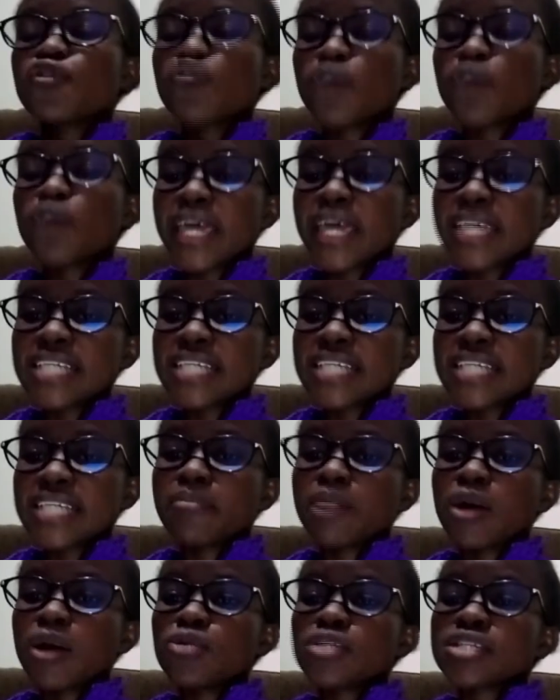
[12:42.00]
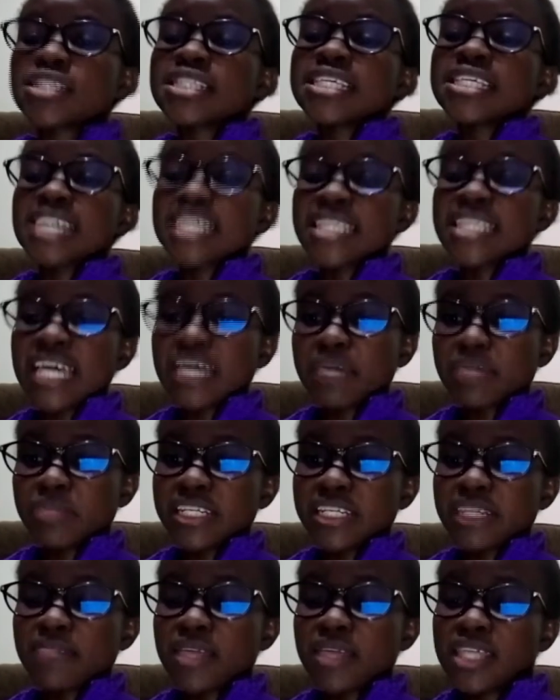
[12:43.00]
forget about these other
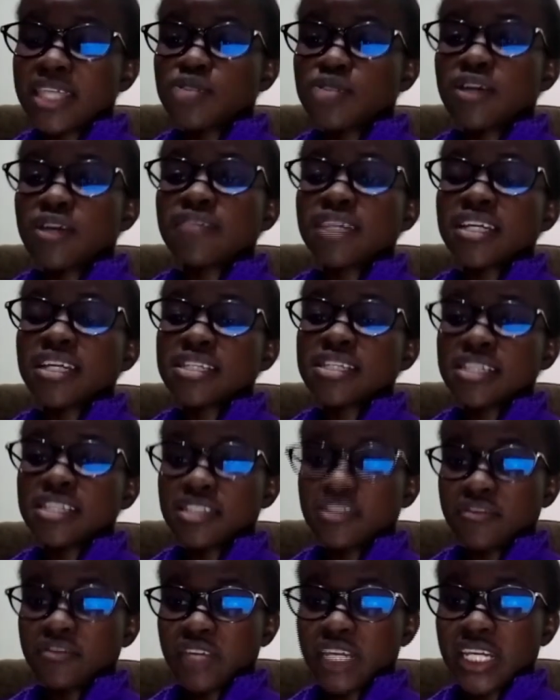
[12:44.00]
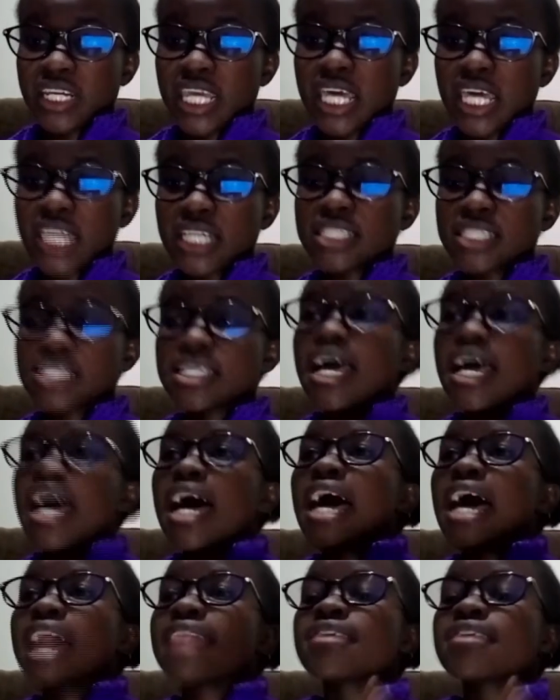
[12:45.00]
epidemics that have, that is HIV and AIDS.
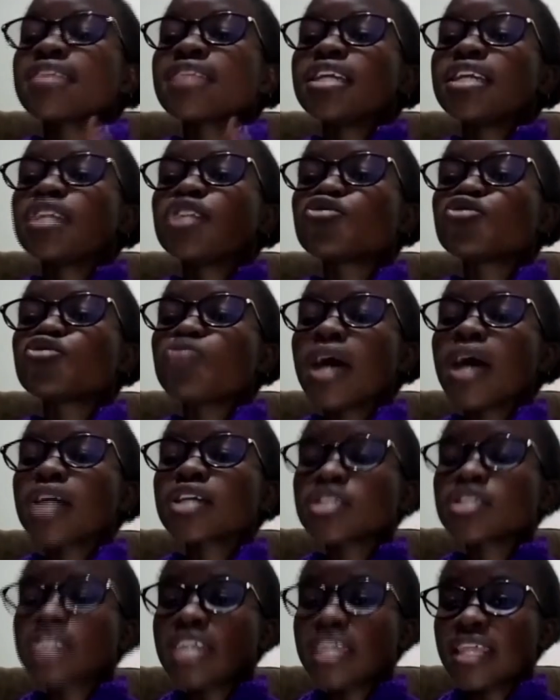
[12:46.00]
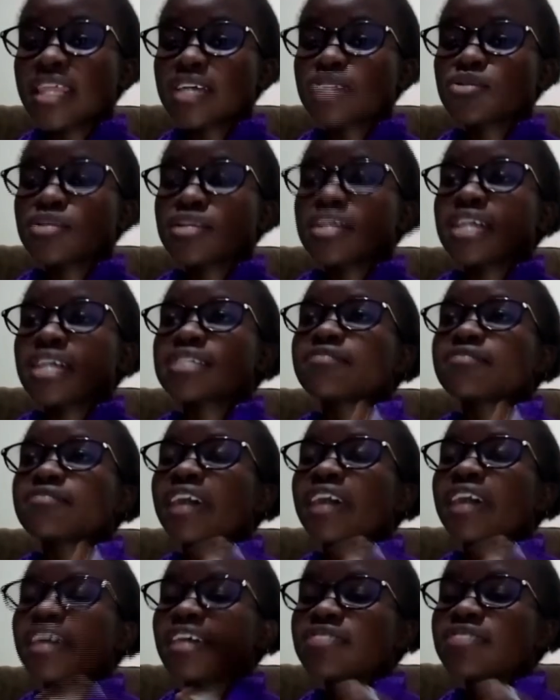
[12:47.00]
I think they need to work together so that
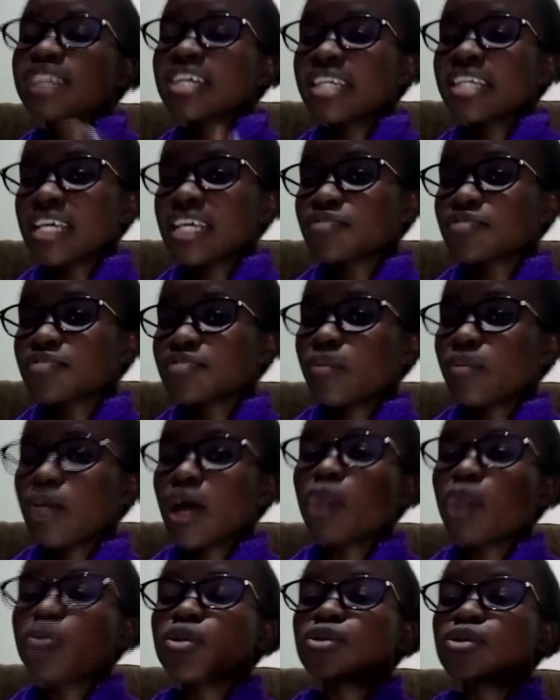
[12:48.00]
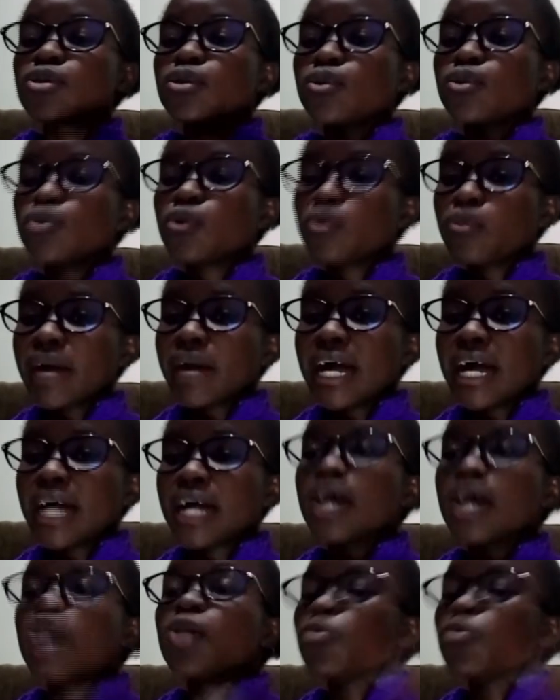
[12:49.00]
five, ten years from now, we don't look
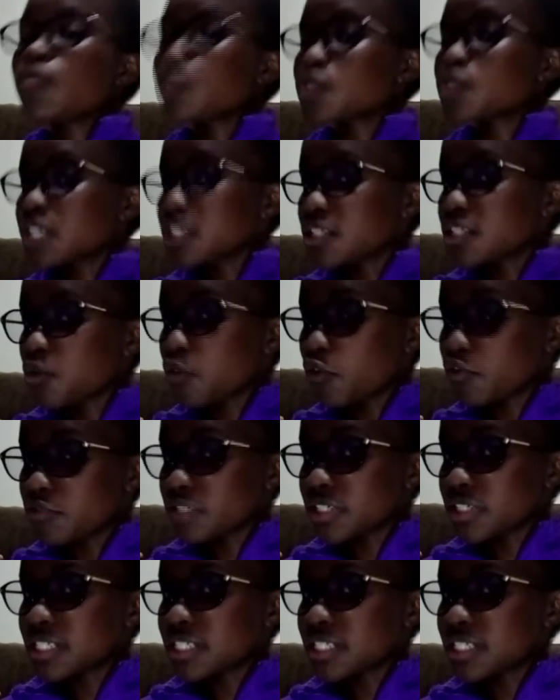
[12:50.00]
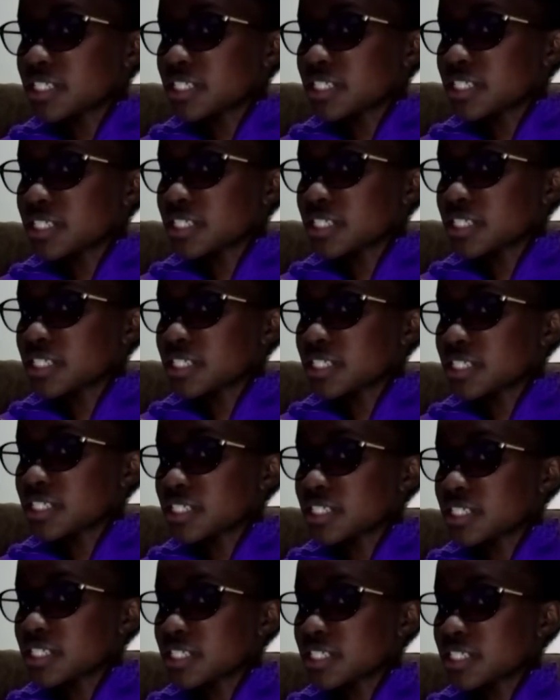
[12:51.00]
back. We've started COVID, but then
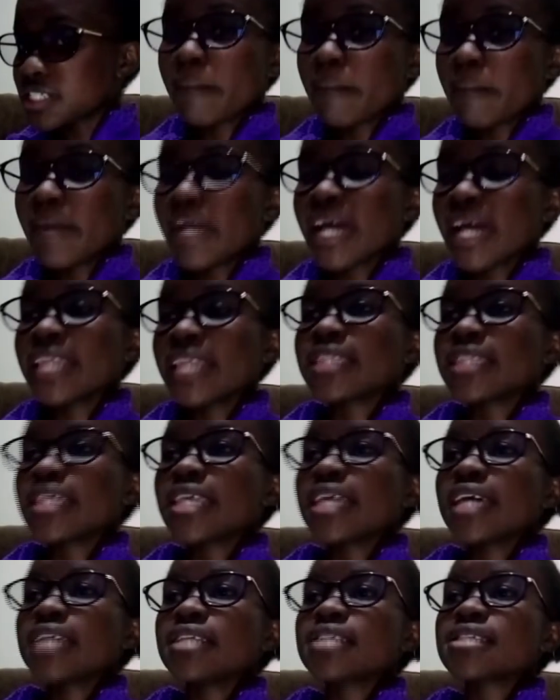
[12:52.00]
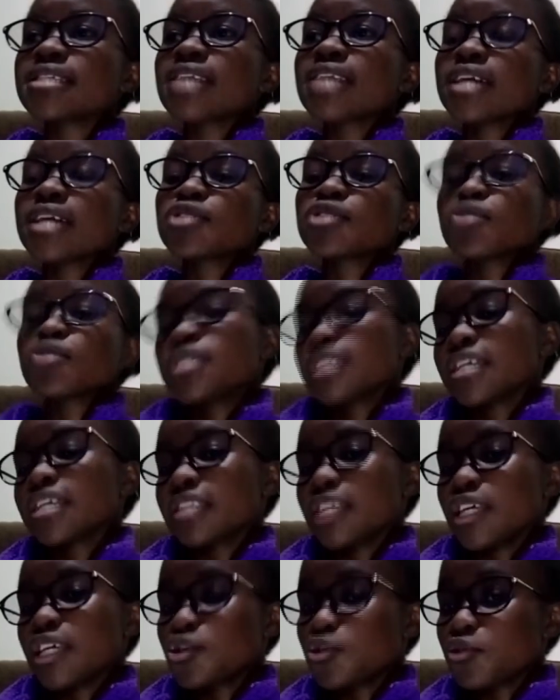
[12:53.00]
now we have to come back and again start
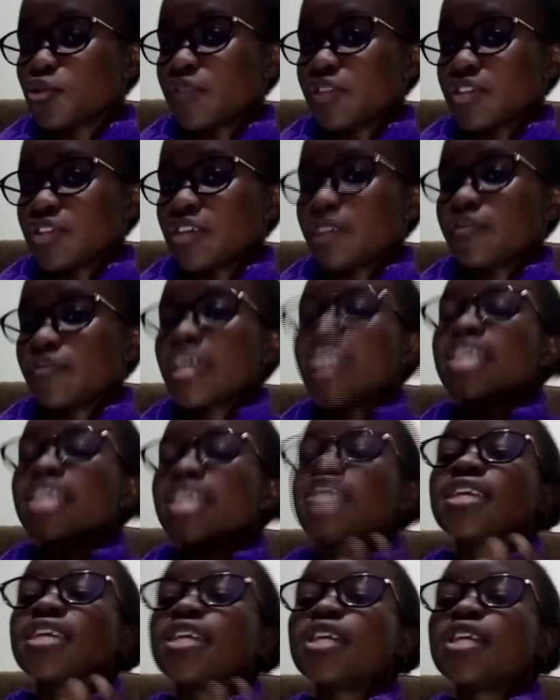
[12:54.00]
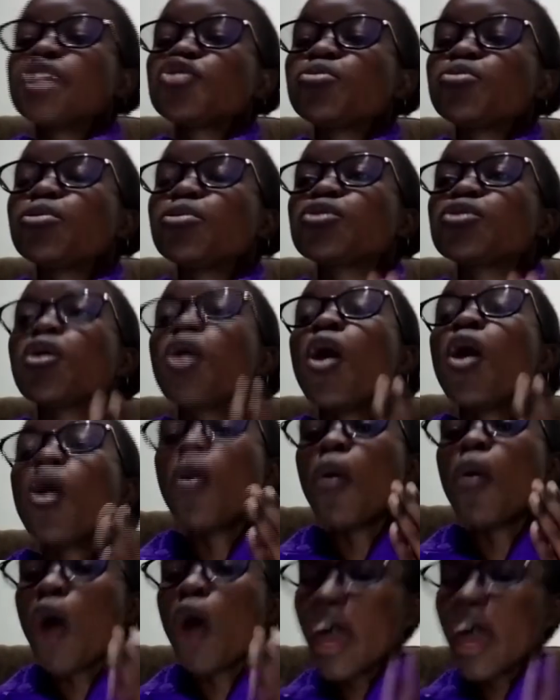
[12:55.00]
sorting the issue of HIV. I think they need to put
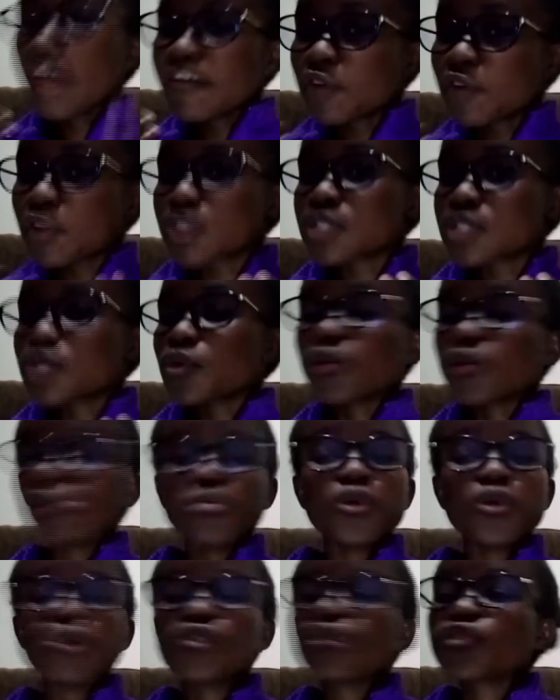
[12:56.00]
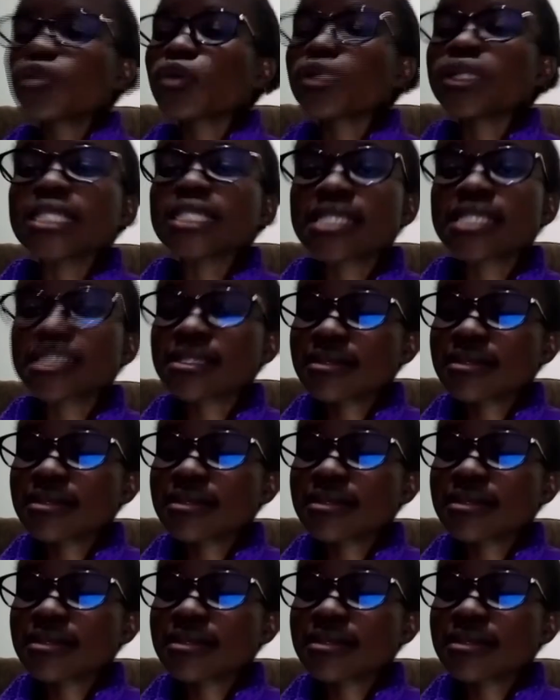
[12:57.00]
efforts on both fronts.